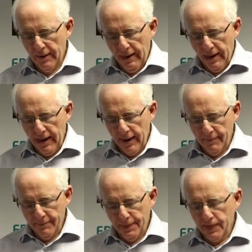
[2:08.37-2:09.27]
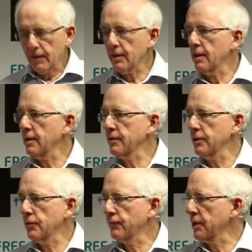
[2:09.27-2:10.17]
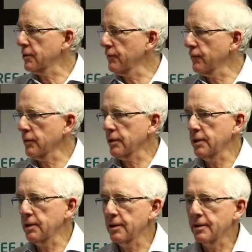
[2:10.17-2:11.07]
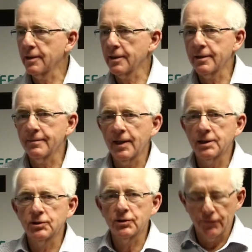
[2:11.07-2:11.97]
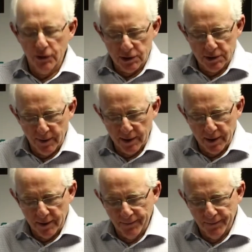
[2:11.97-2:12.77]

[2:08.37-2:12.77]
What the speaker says: I think you've ticked off all the major universities by now.